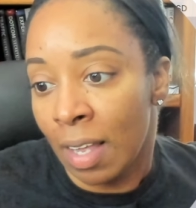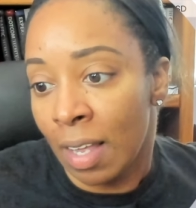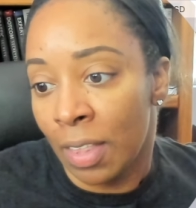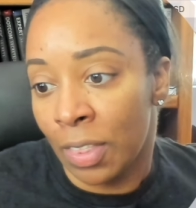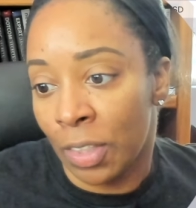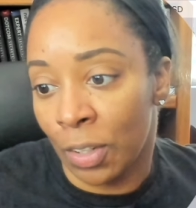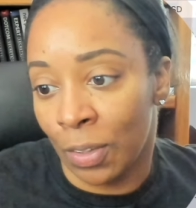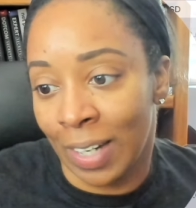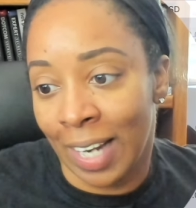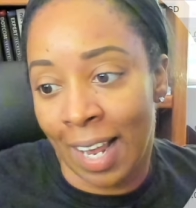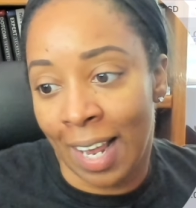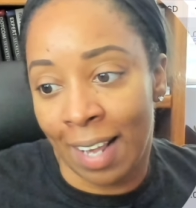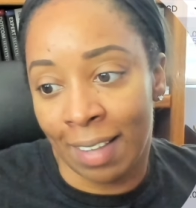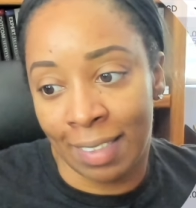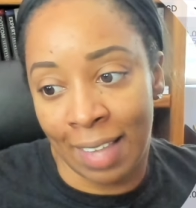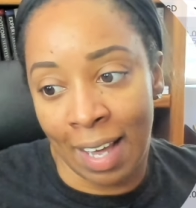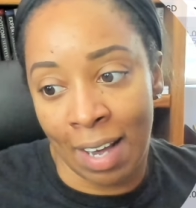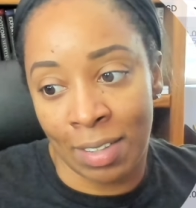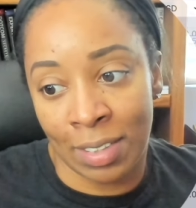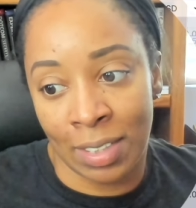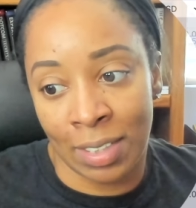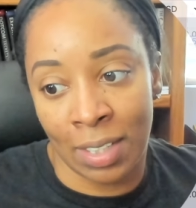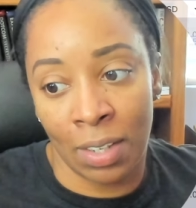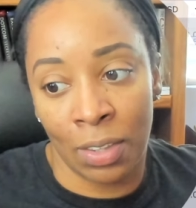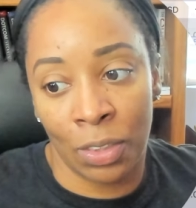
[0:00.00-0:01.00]

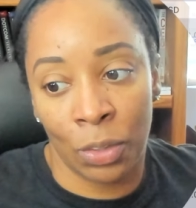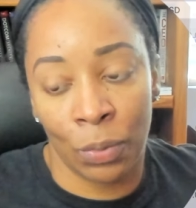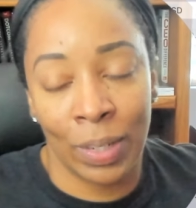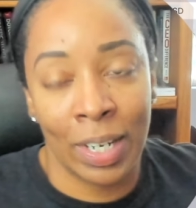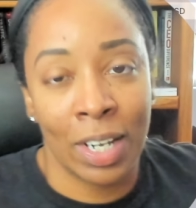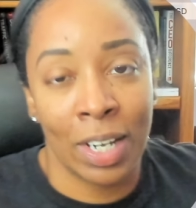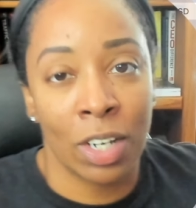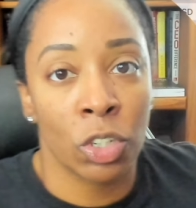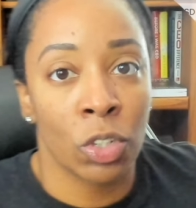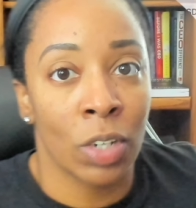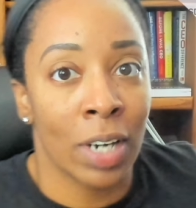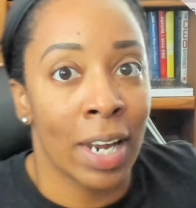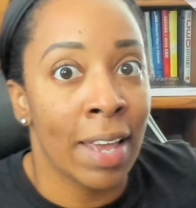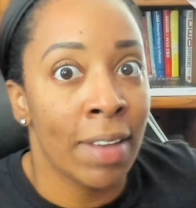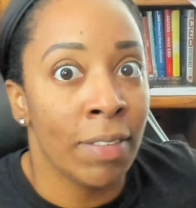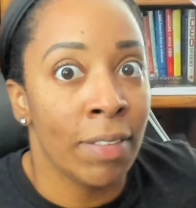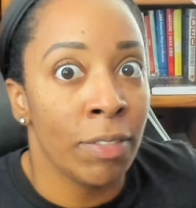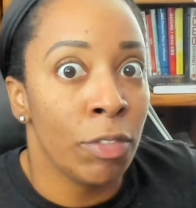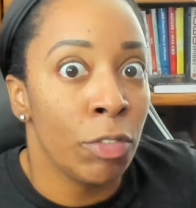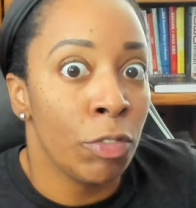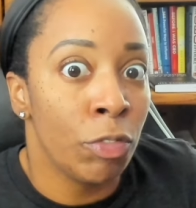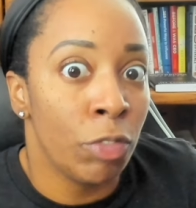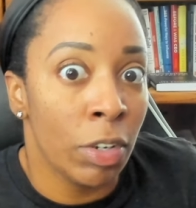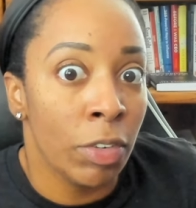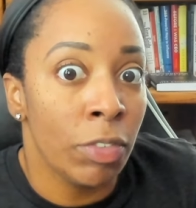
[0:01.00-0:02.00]

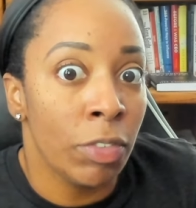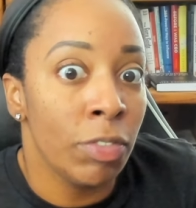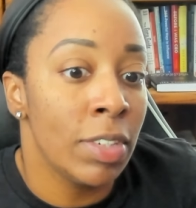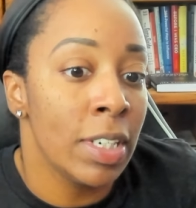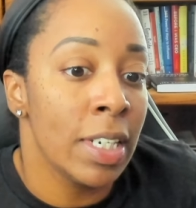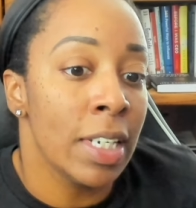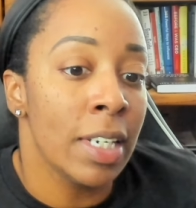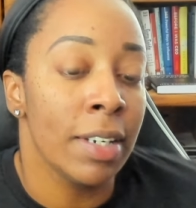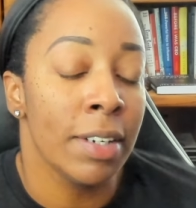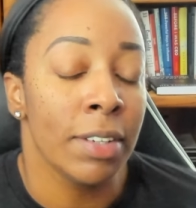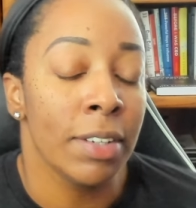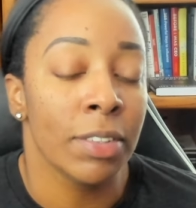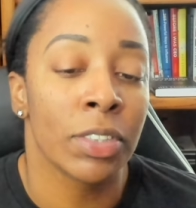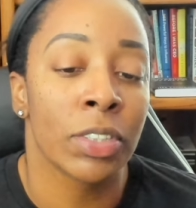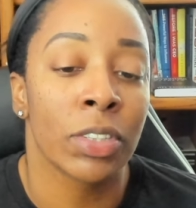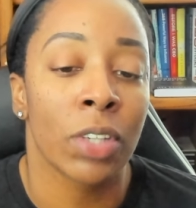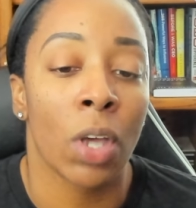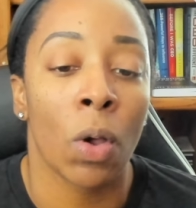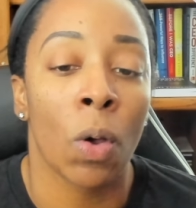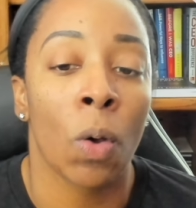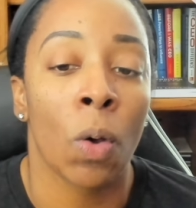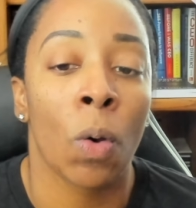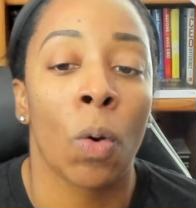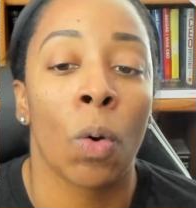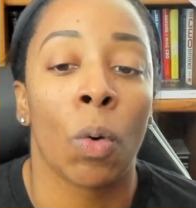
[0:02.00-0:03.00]
38,350,
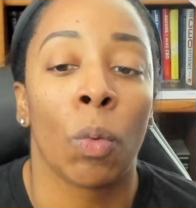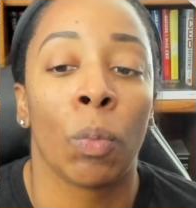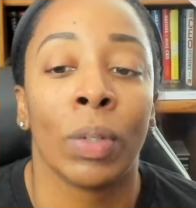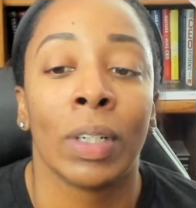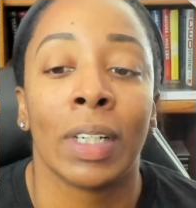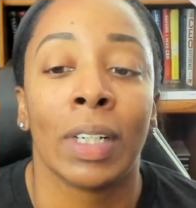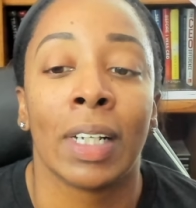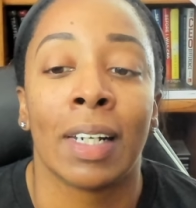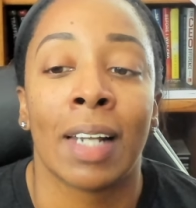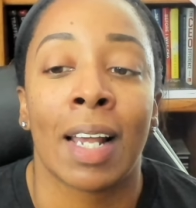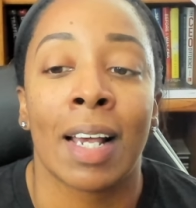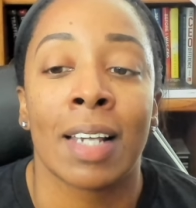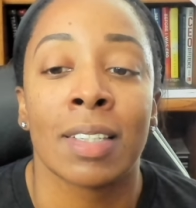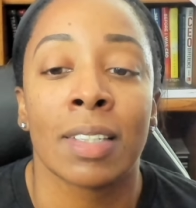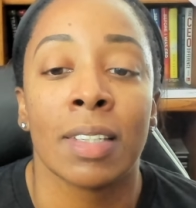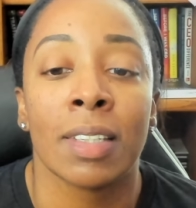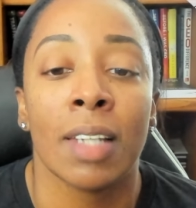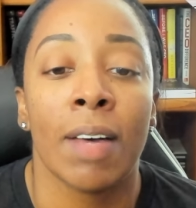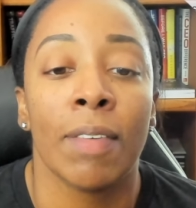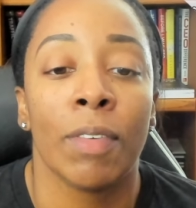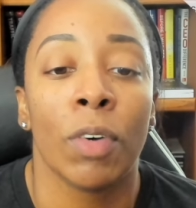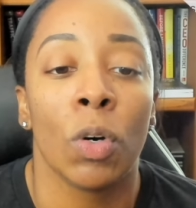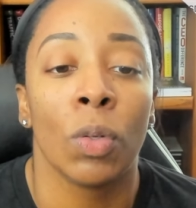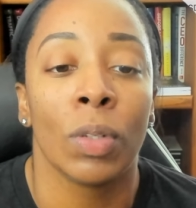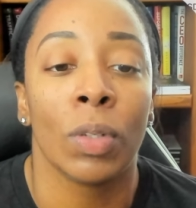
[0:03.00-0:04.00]
so really nice
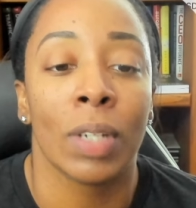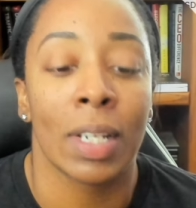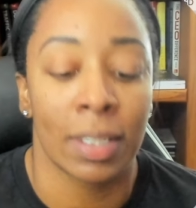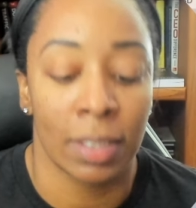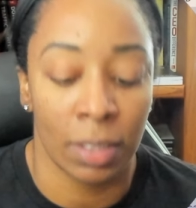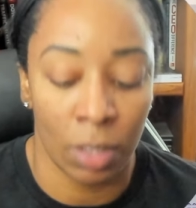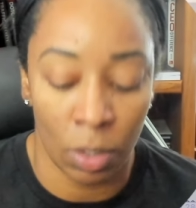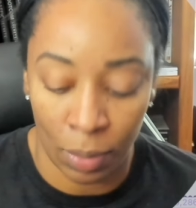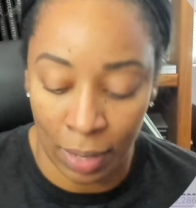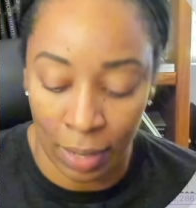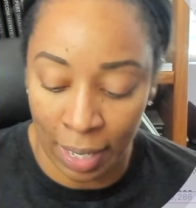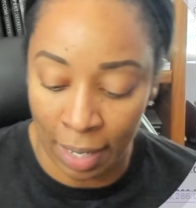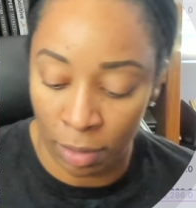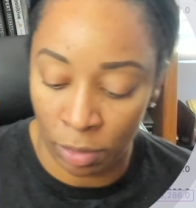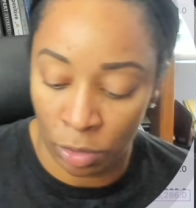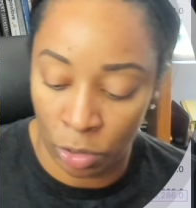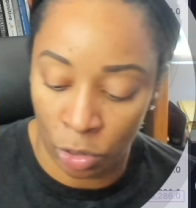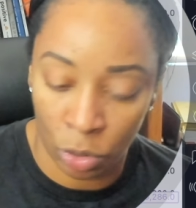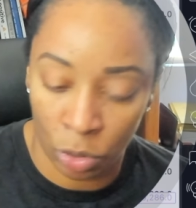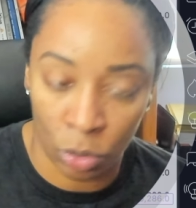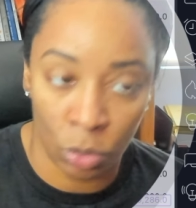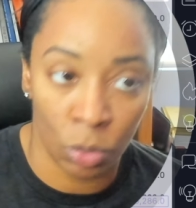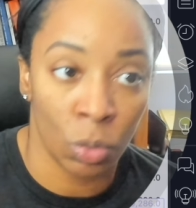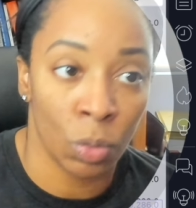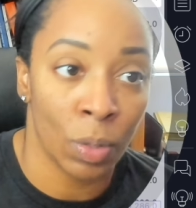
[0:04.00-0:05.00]
level. Let's go down
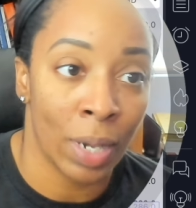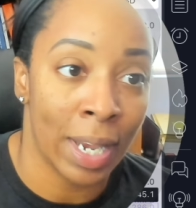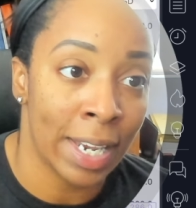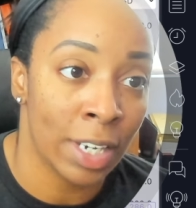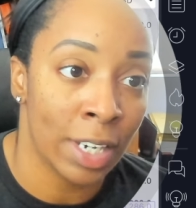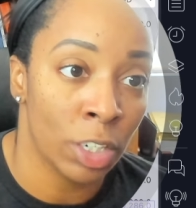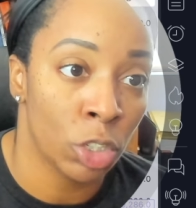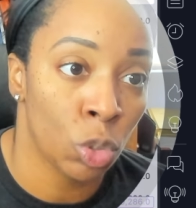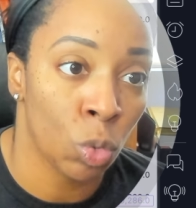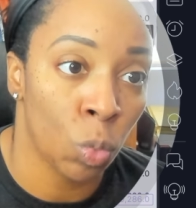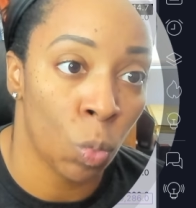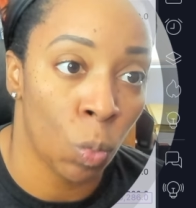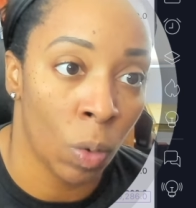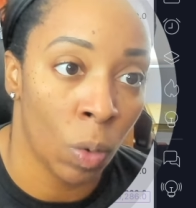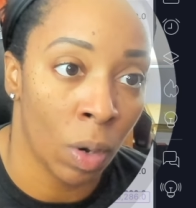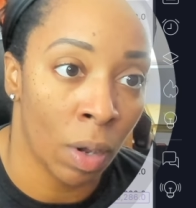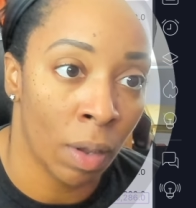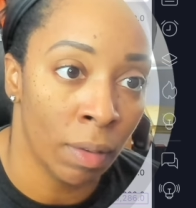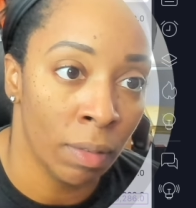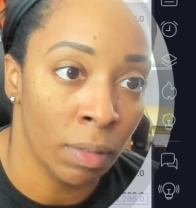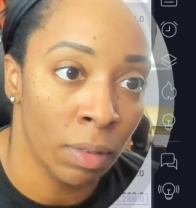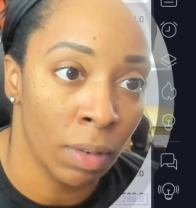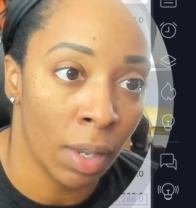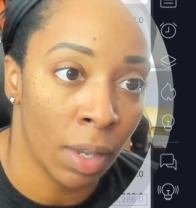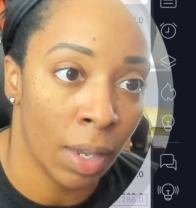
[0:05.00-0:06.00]
to
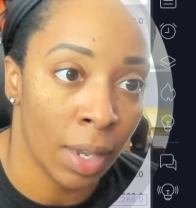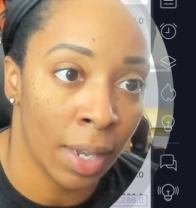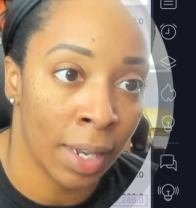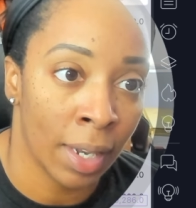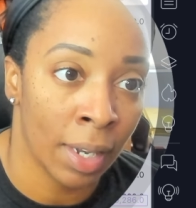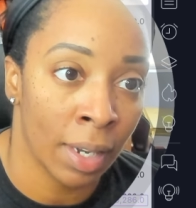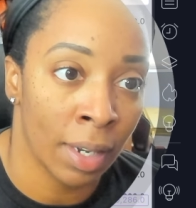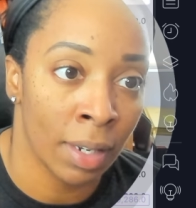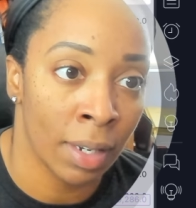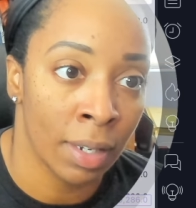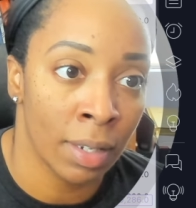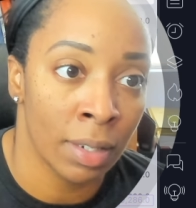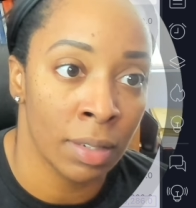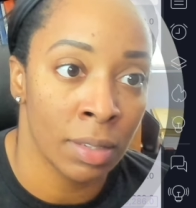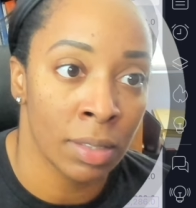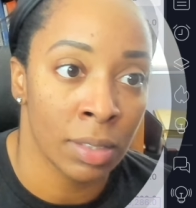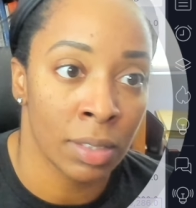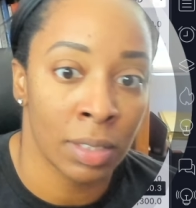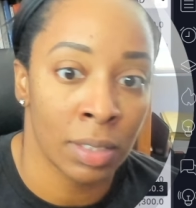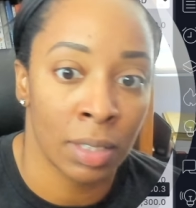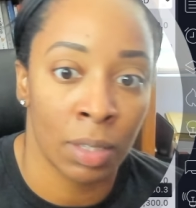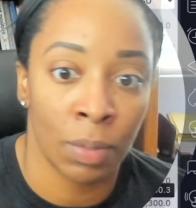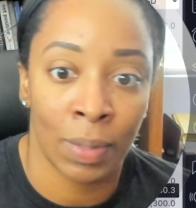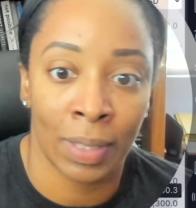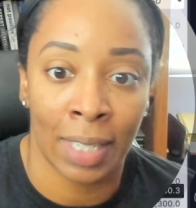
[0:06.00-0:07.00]
H1 and
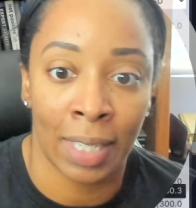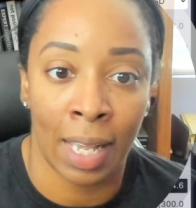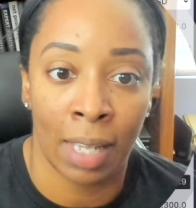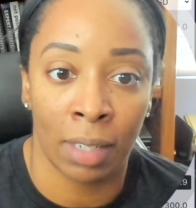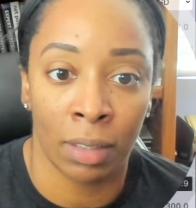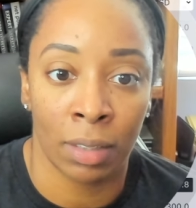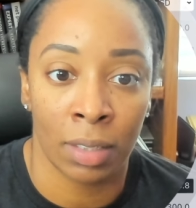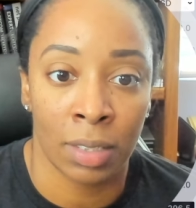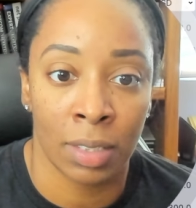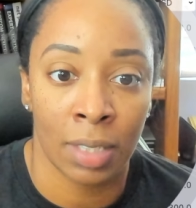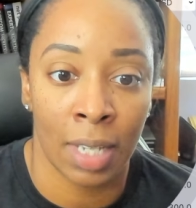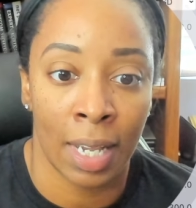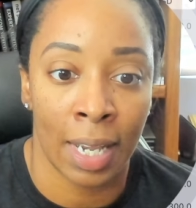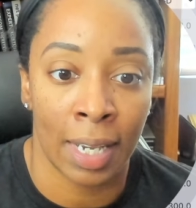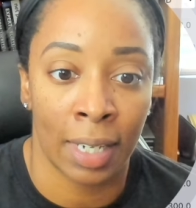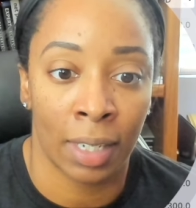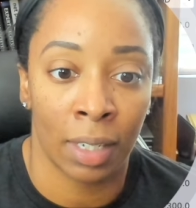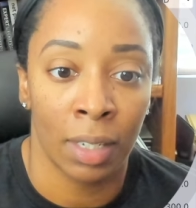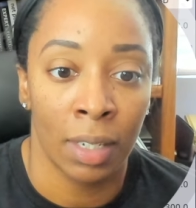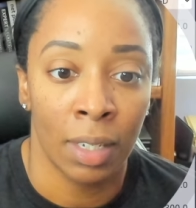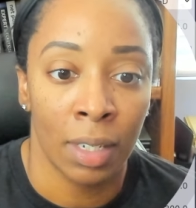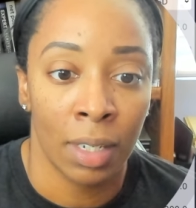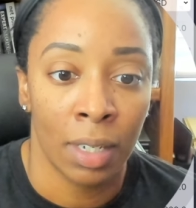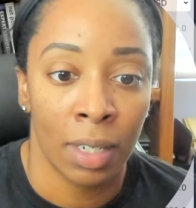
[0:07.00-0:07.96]
see what that looks like.